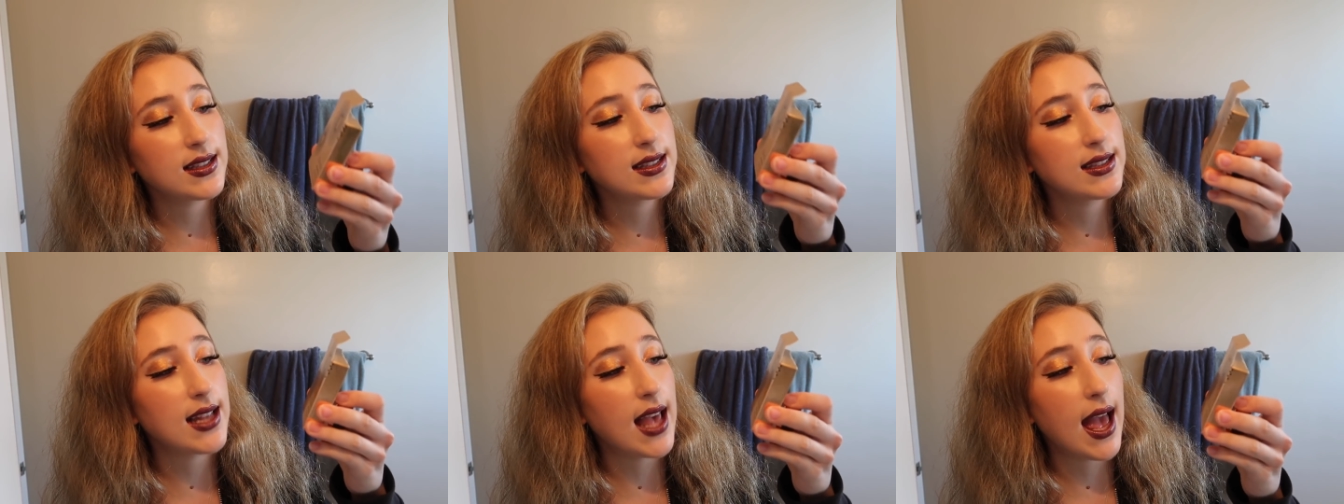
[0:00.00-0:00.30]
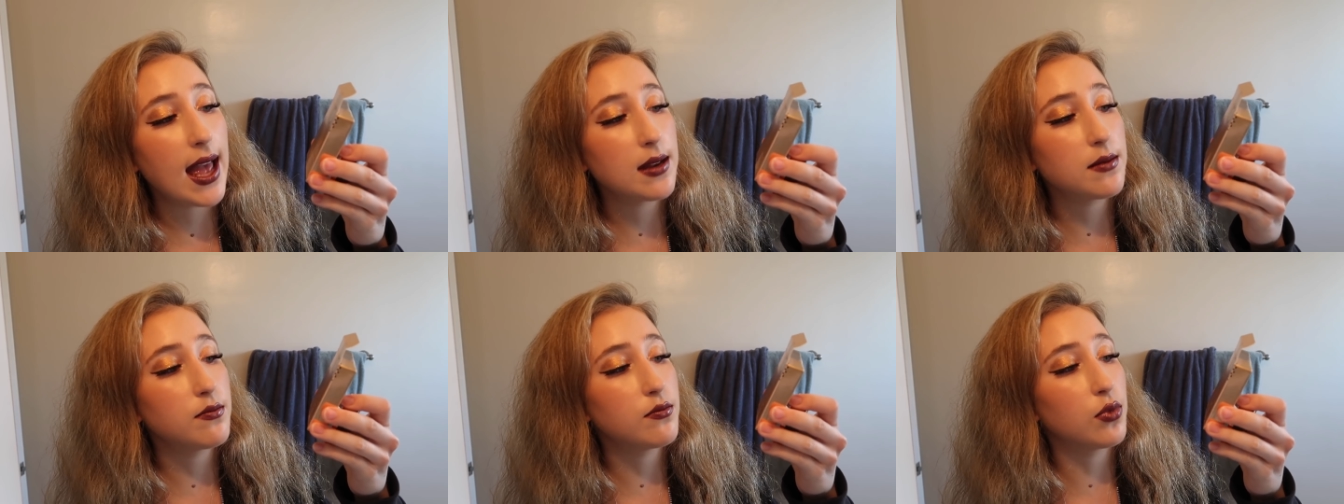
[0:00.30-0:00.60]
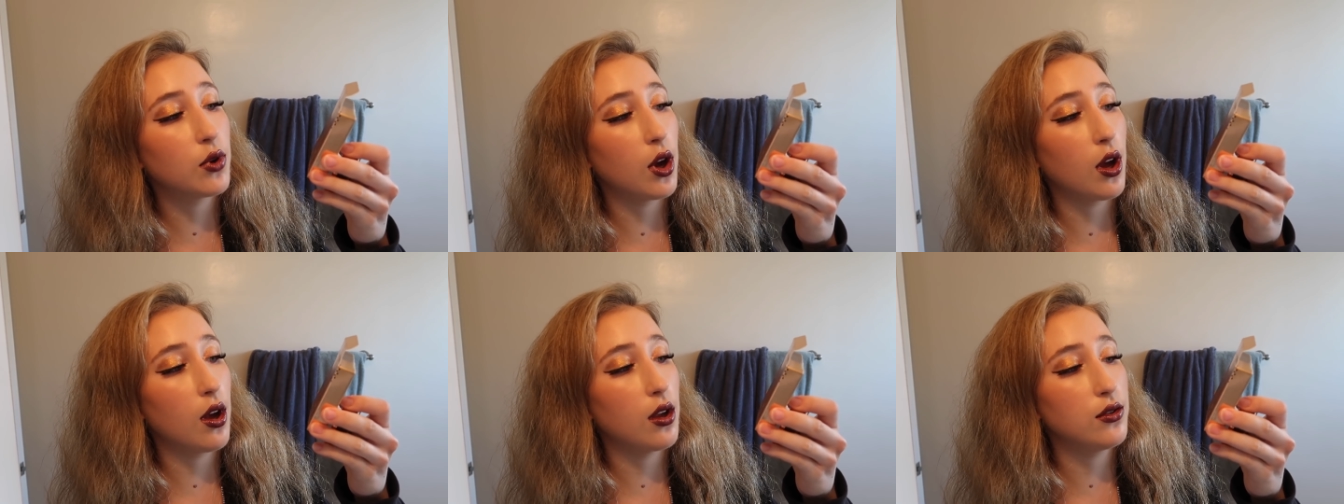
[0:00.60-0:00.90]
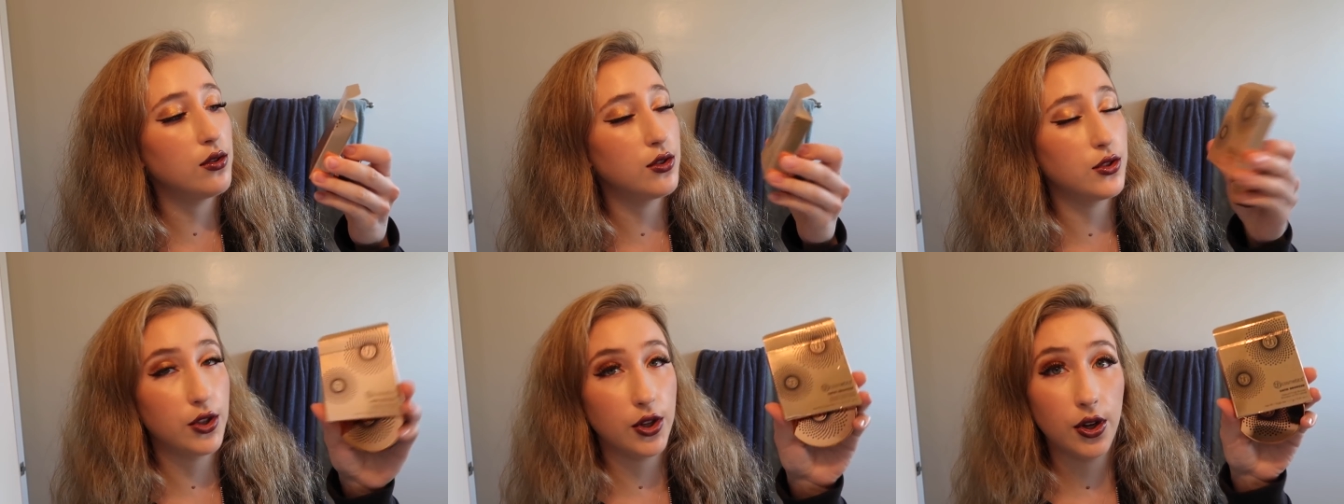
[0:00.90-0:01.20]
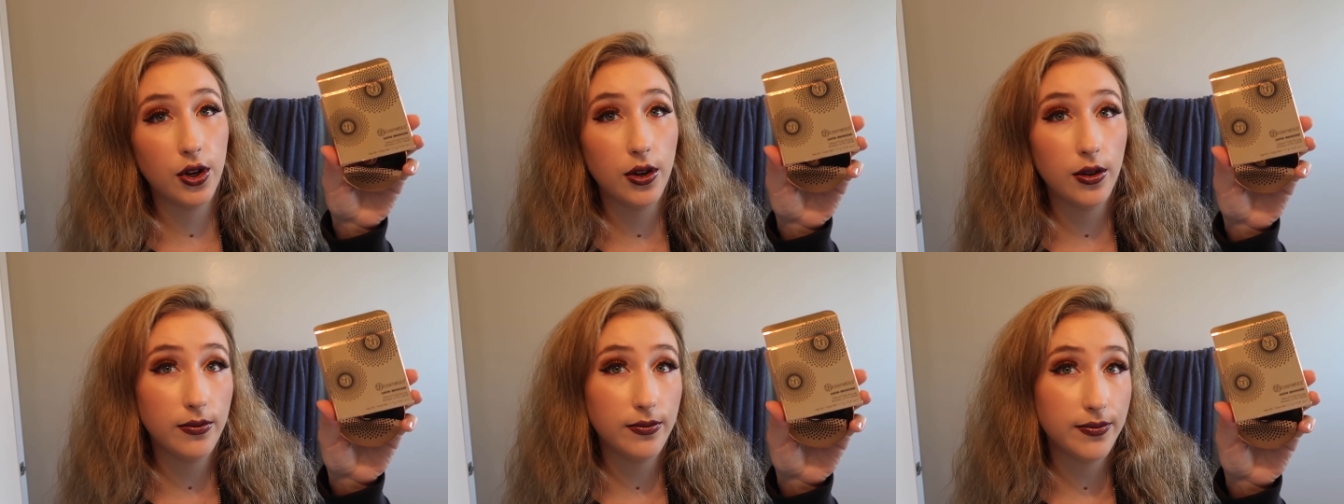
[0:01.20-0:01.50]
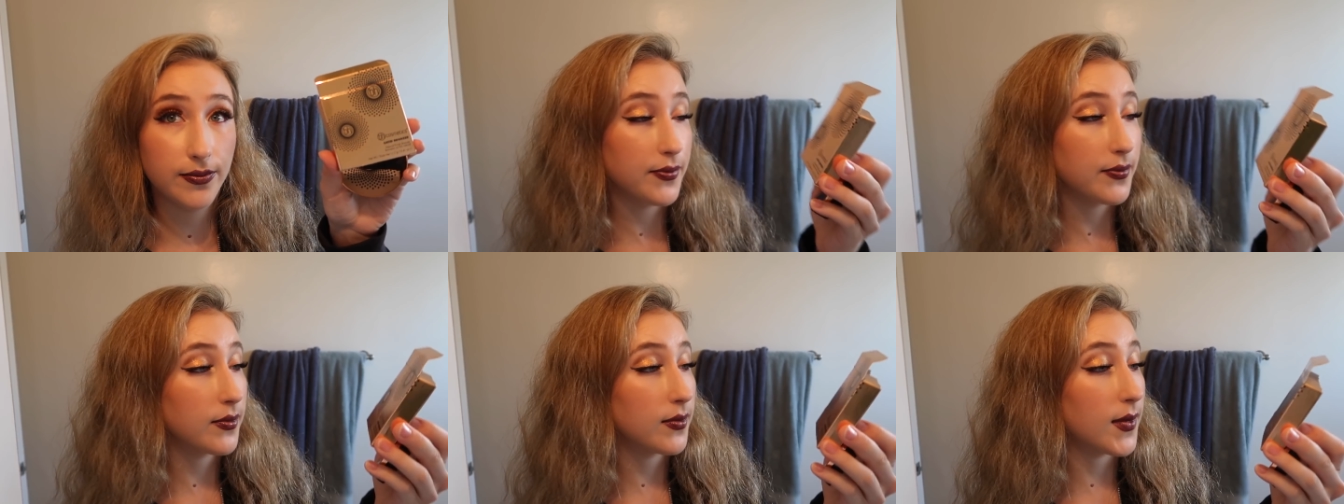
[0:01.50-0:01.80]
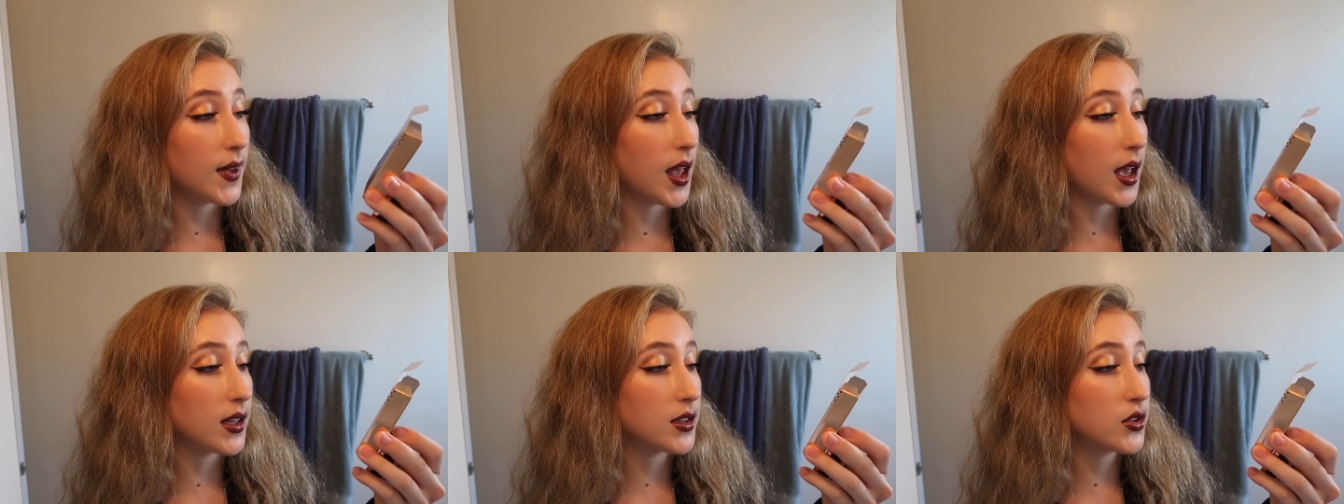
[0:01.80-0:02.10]
Satin Bronzer.
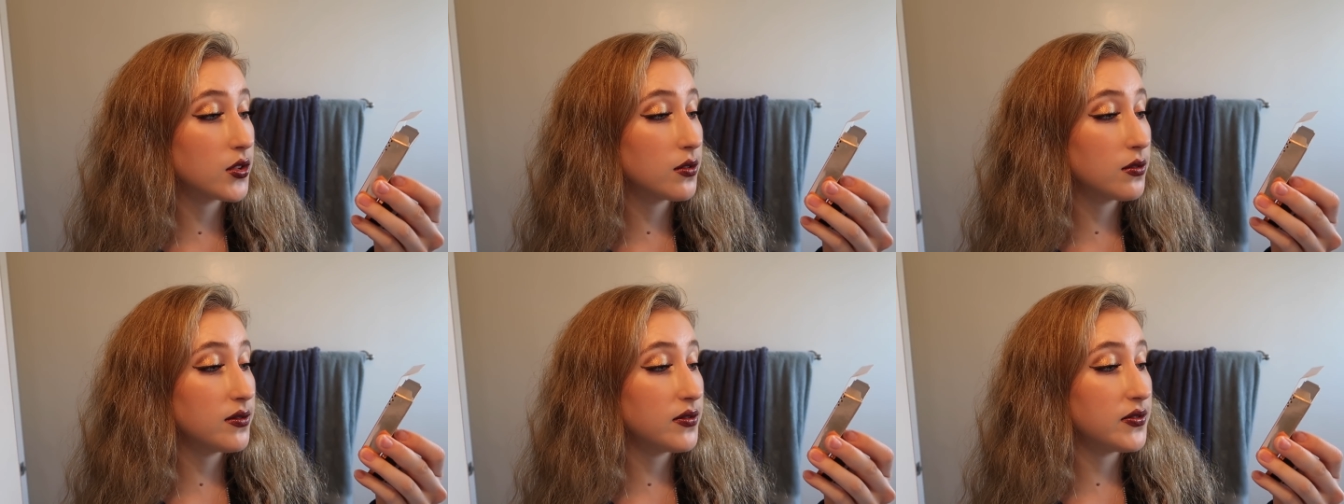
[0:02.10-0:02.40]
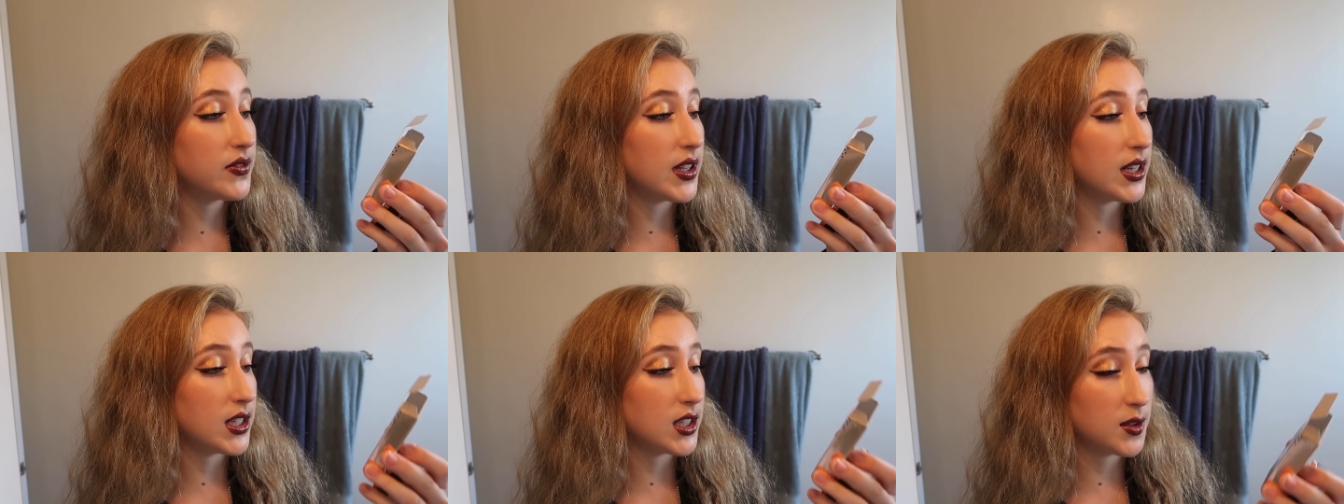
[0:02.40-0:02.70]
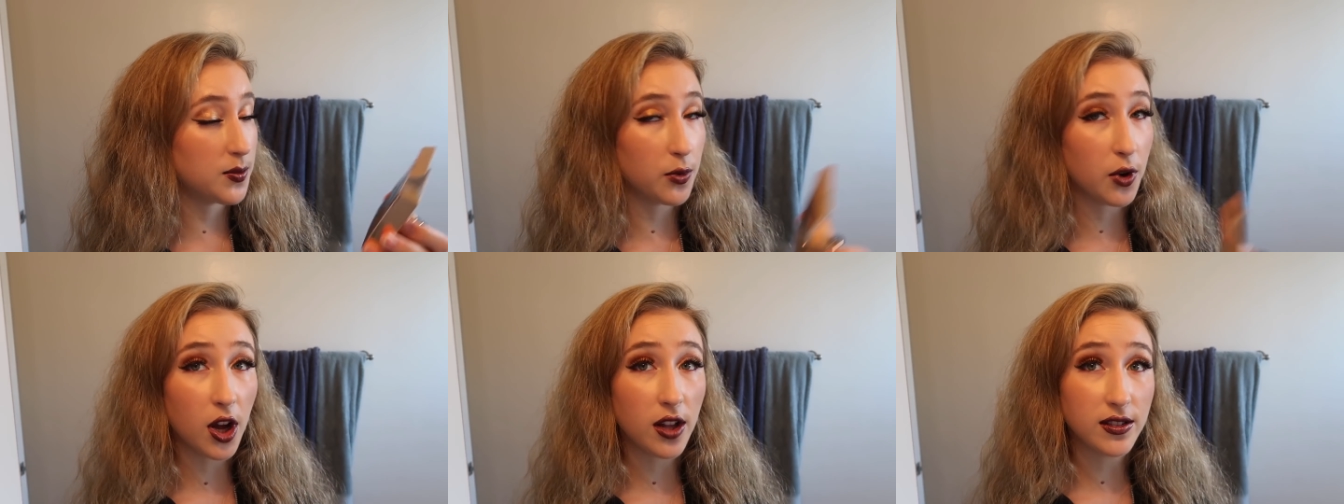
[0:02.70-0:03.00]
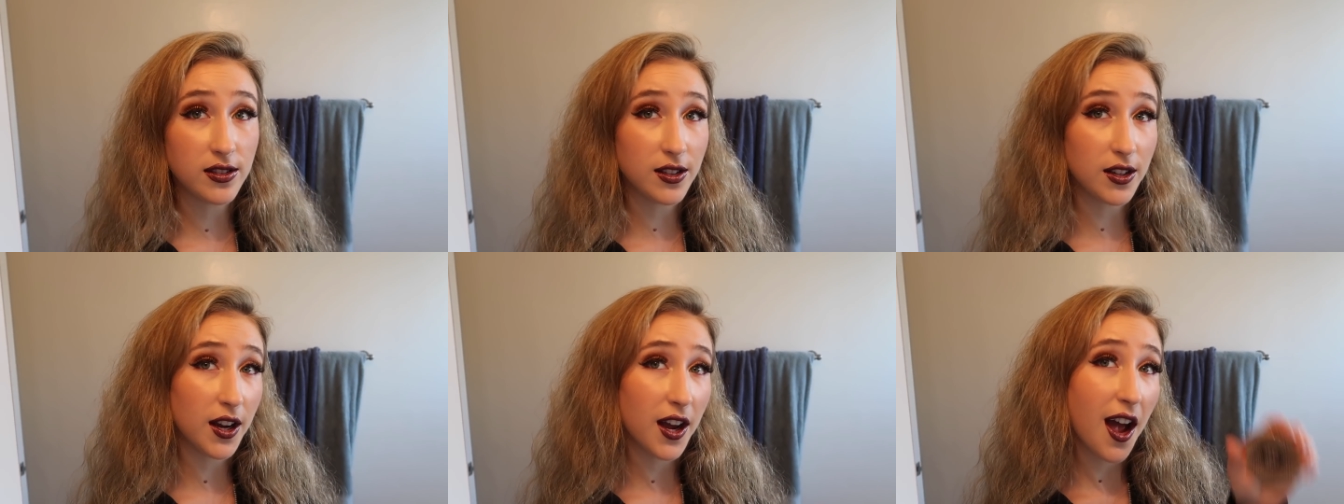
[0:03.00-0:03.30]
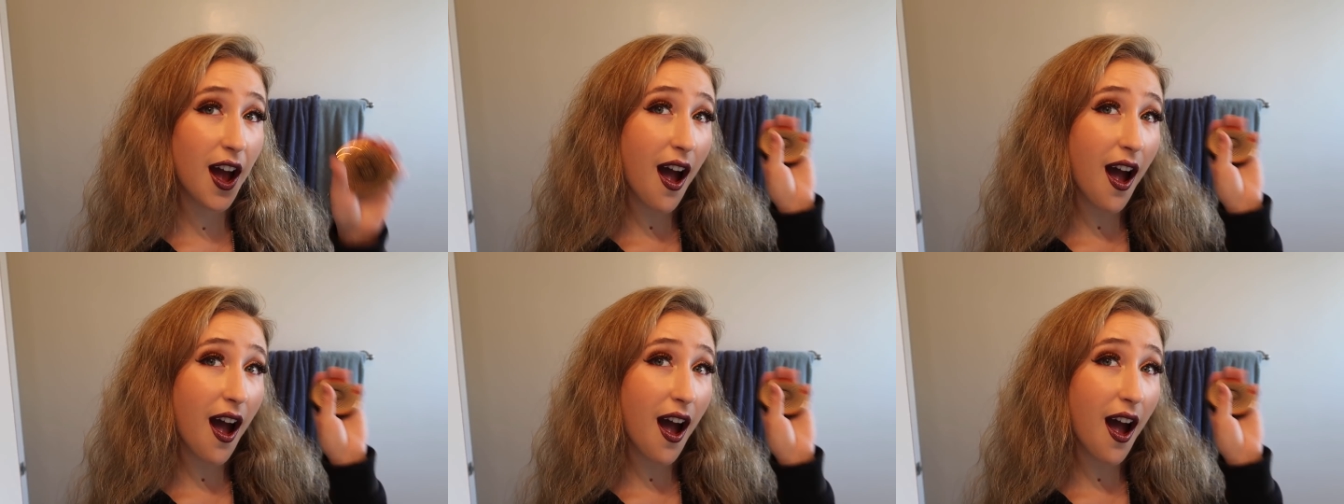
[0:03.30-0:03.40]
Natural Finish Bronzer.